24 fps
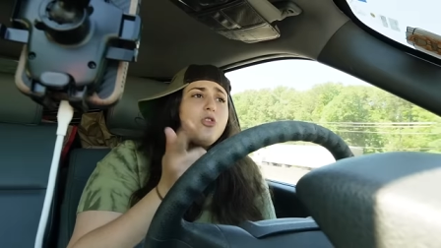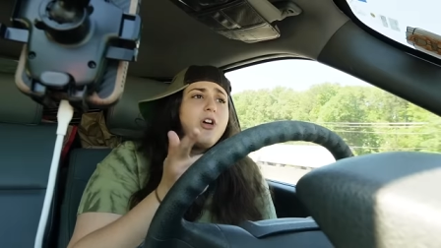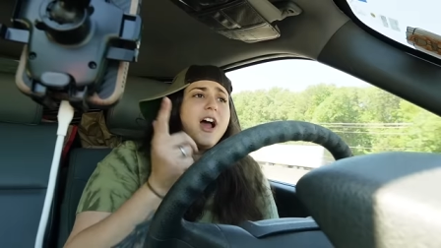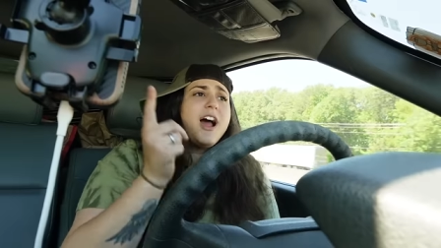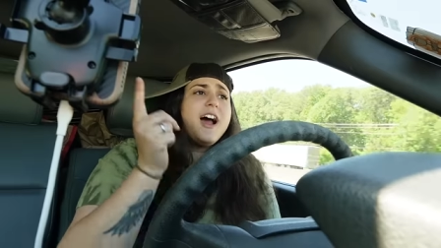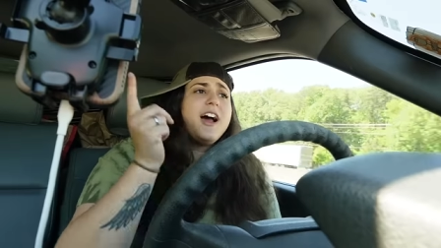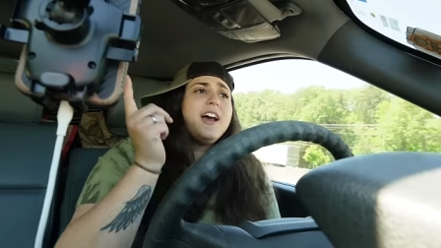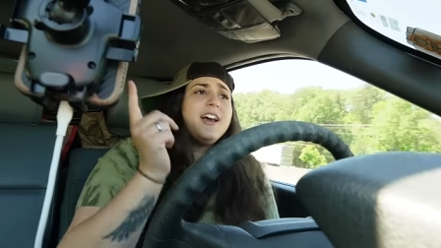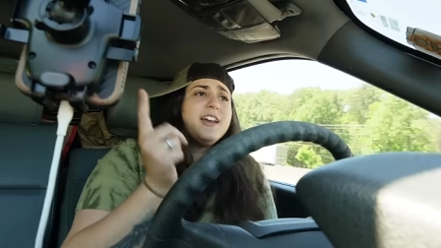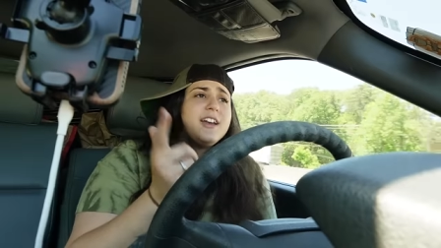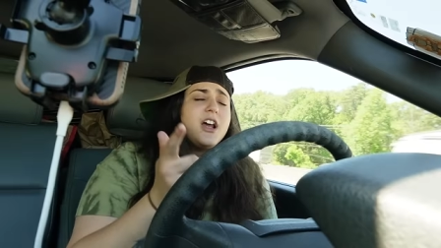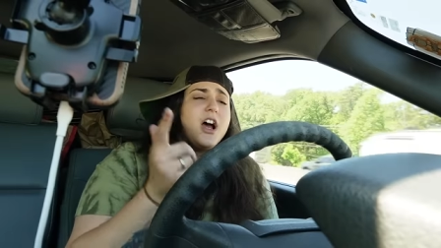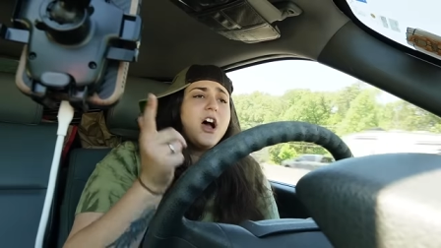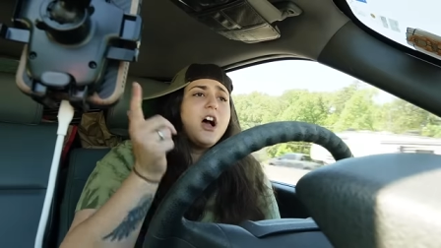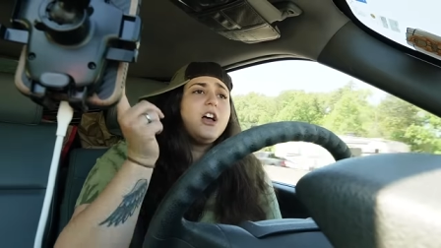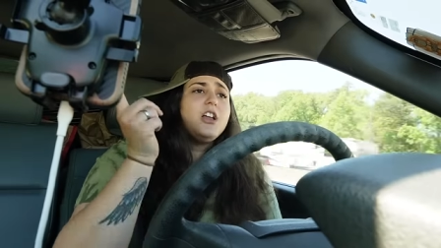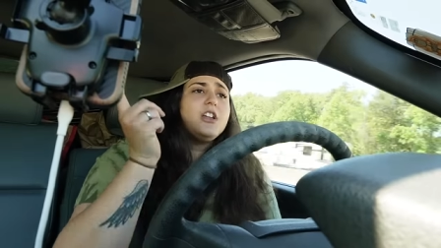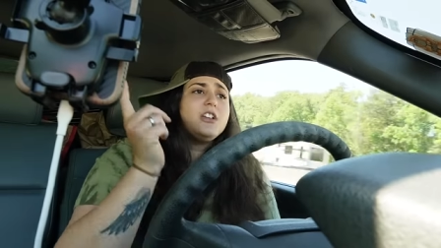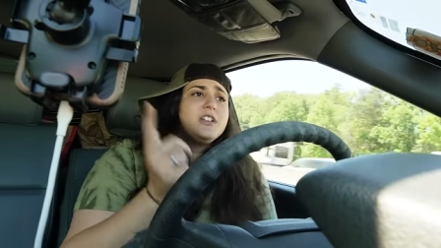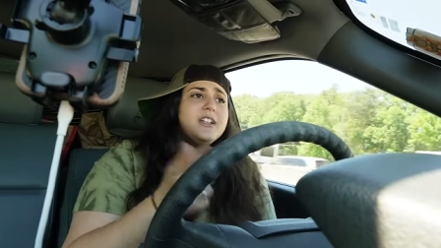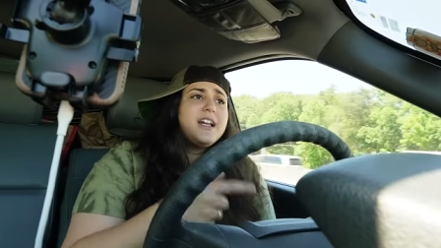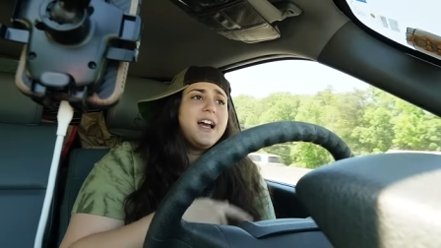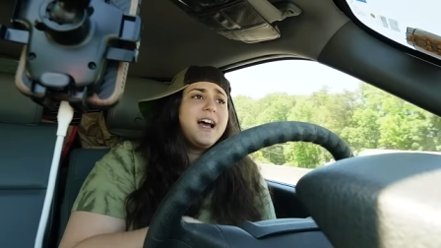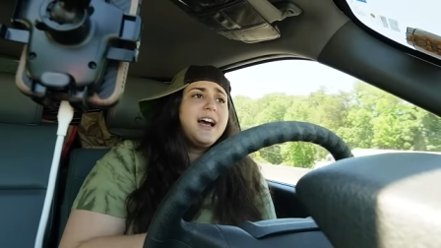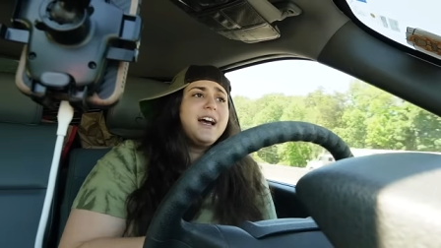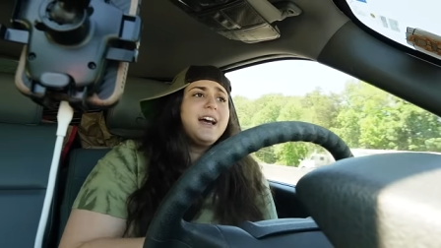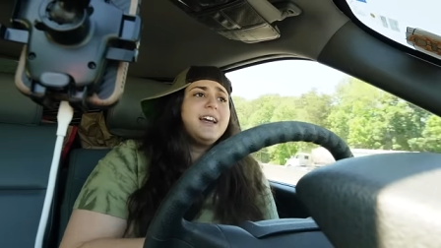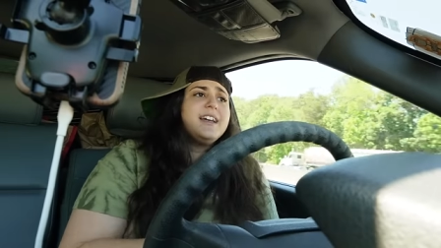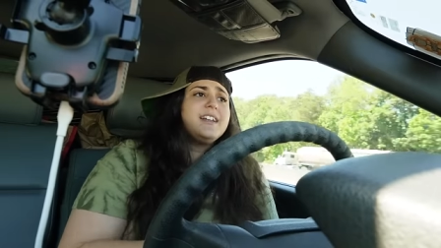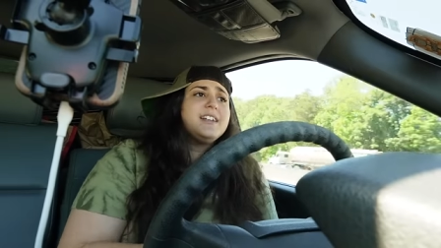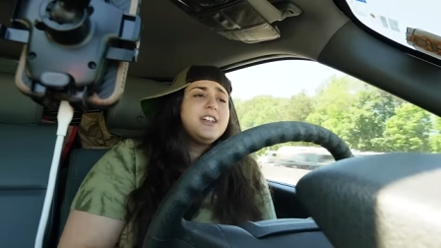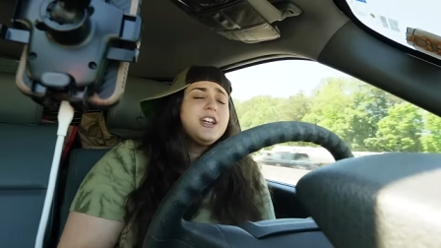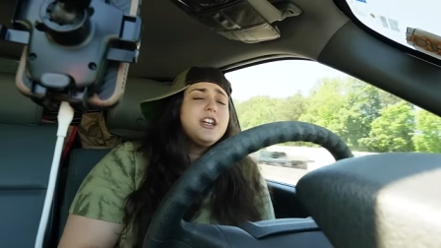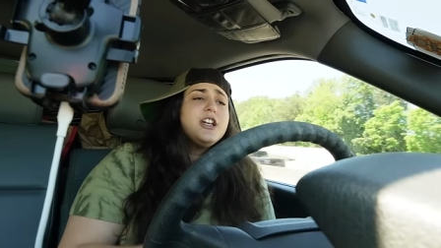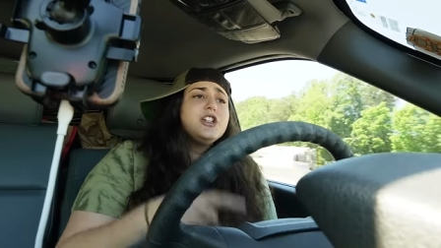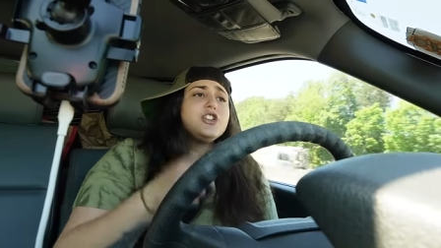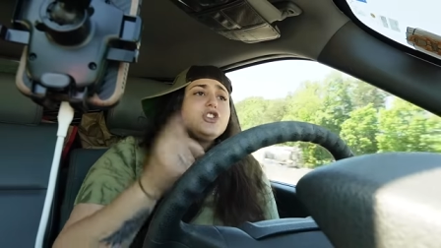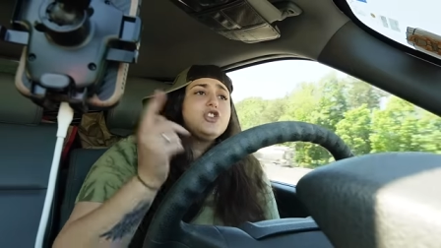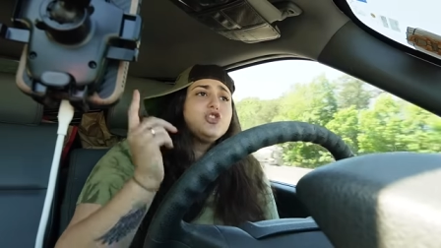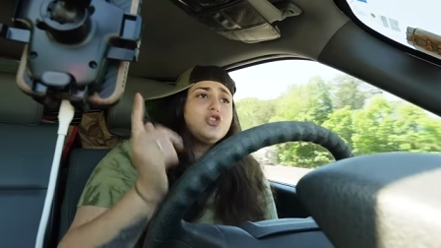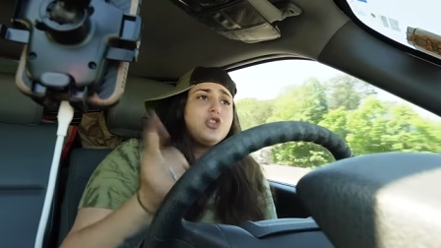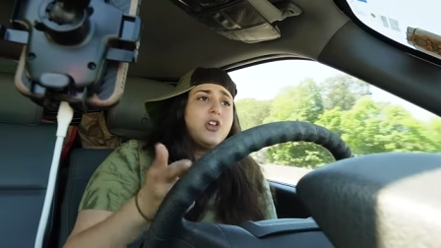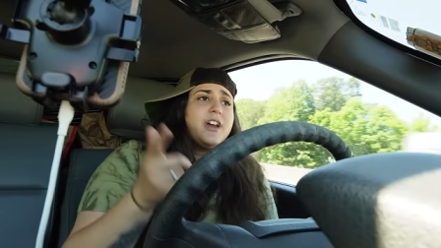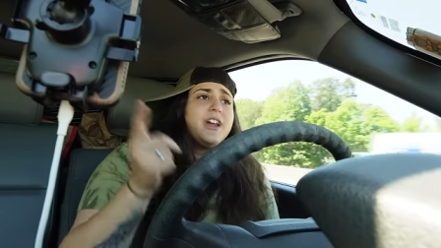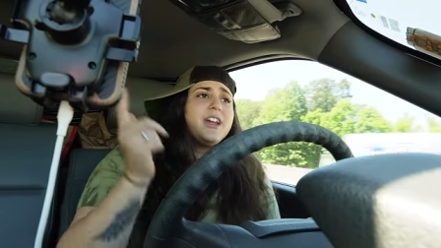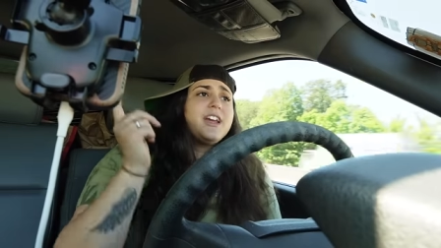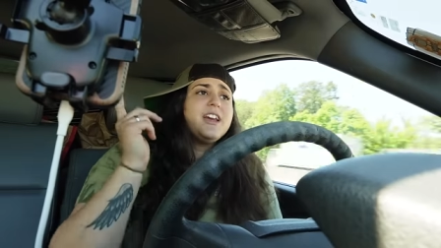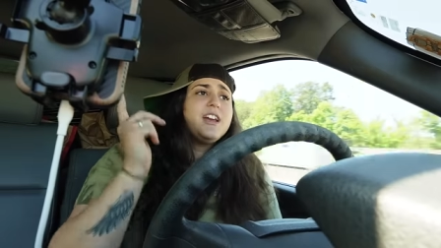Crying all night,
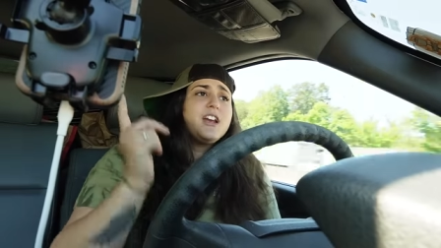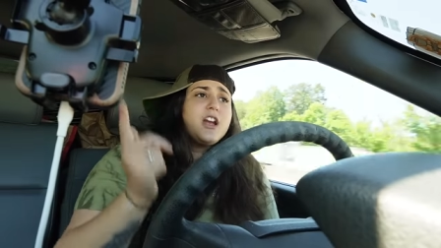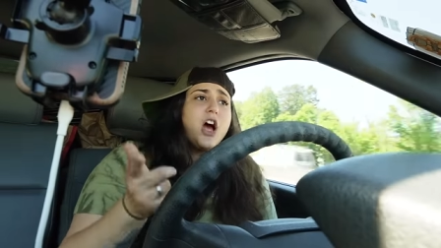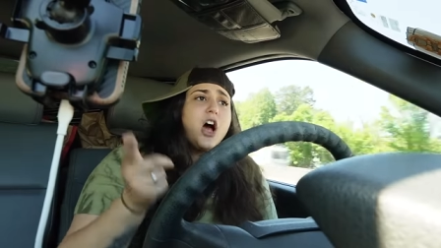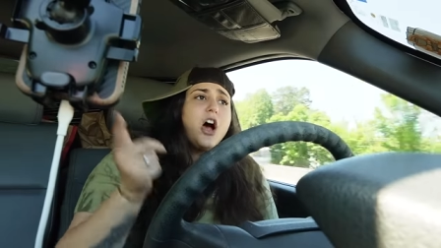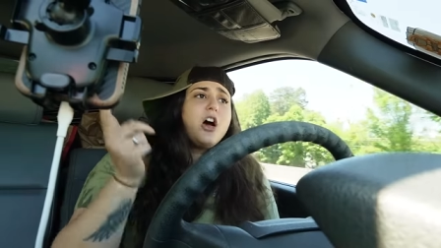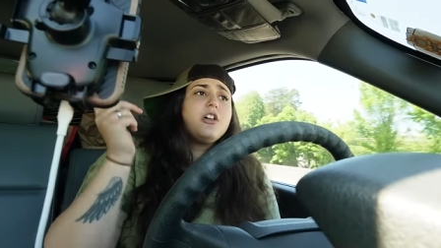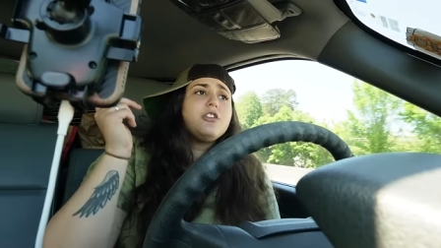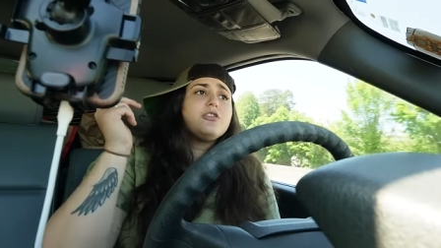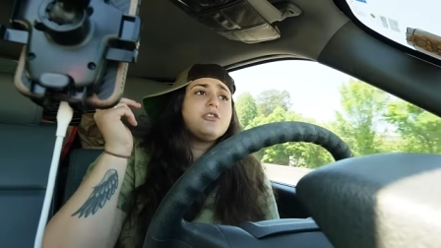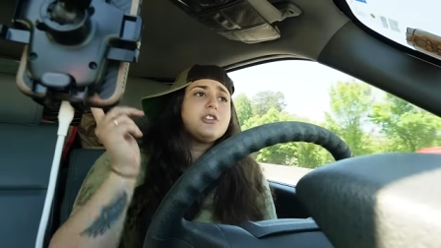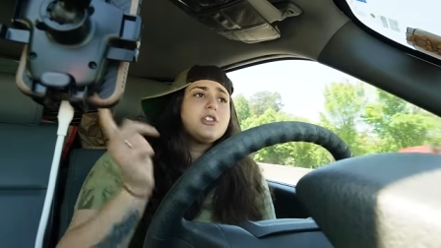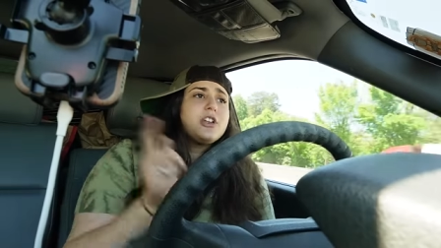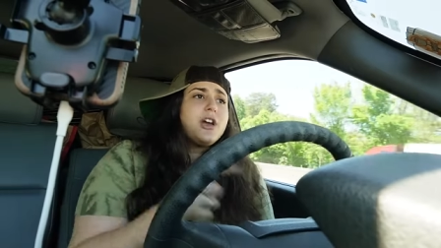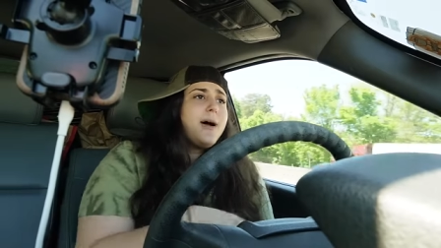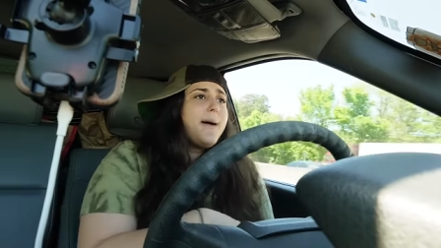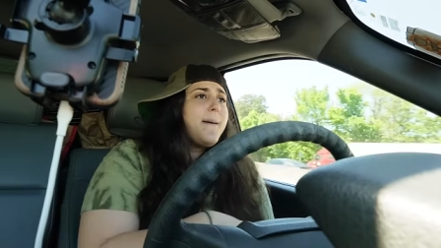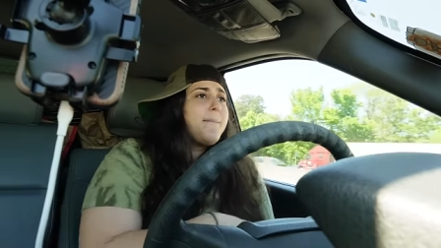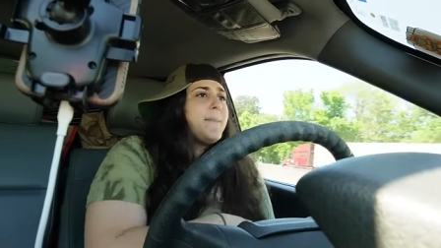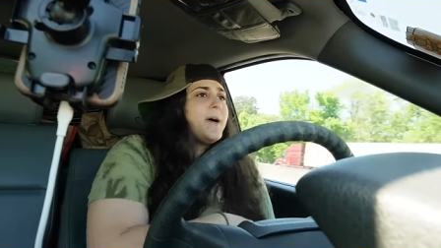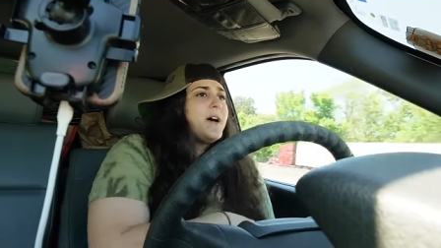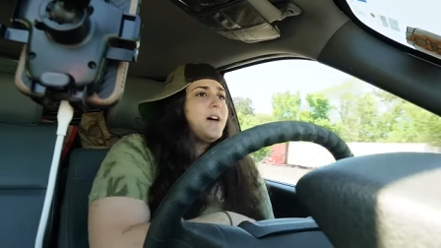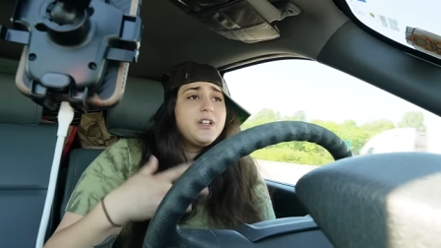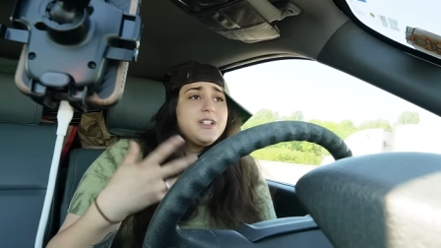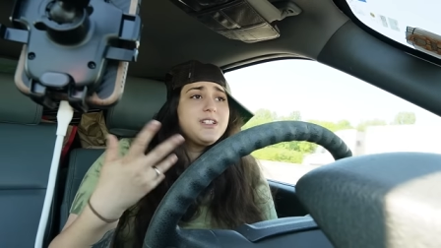drinking all summer.